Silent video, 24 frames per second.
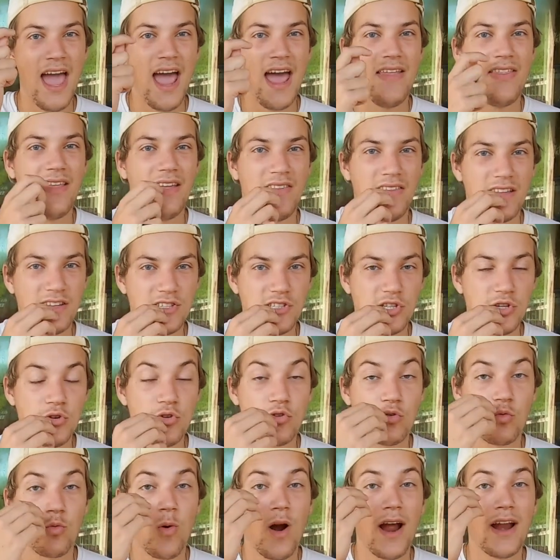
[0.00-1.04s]
and then the
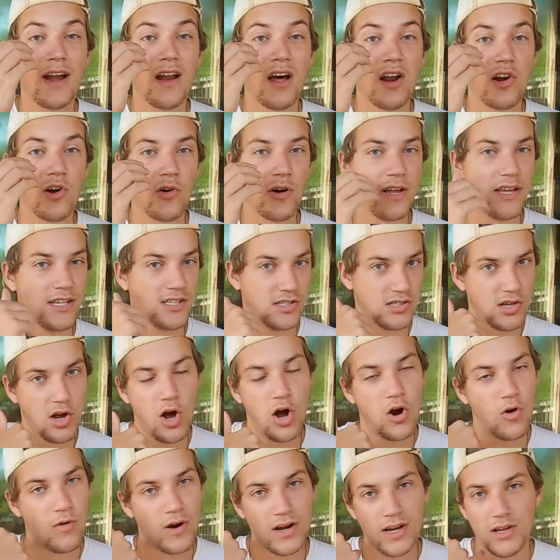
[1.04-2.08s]
tooth right under it is
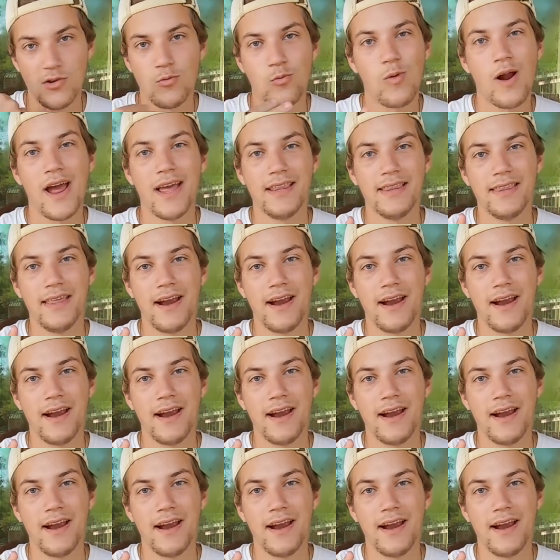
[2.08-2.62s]
already right